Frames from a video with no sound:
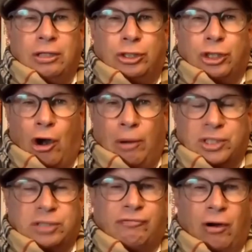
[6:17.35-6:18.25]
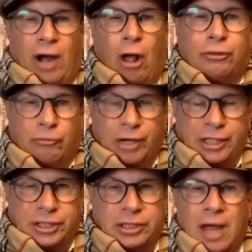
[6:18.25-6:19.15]
germs for health
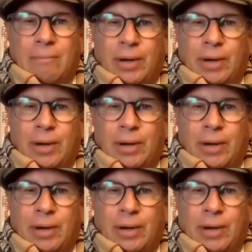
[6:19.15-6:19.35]
reasons,